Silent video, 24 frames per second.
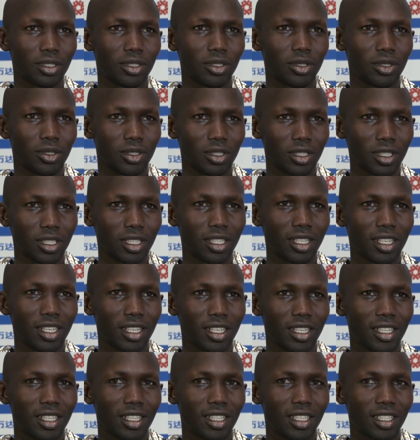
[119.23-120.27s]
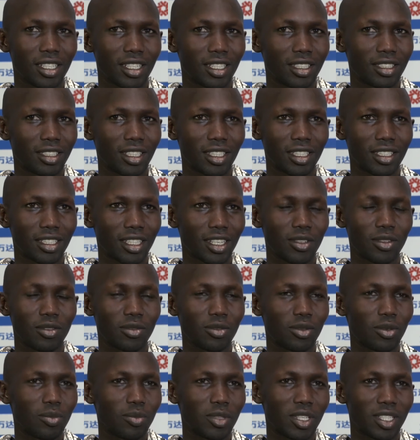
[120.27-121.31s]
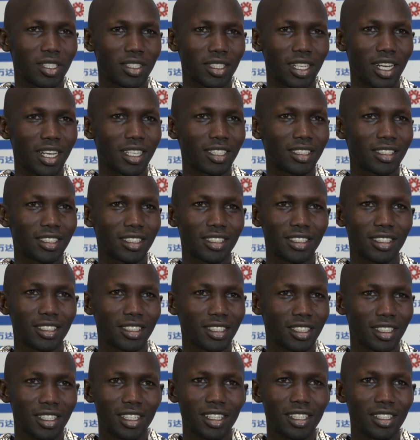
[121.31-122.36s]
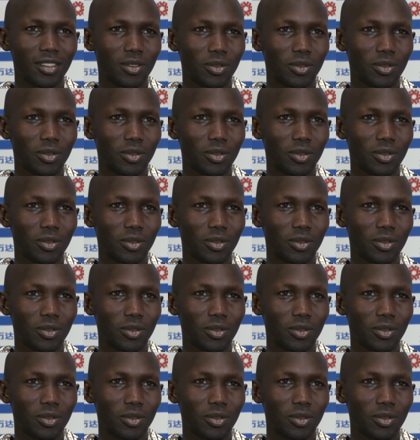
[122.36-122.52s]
You see, he can take it head on from the start. He really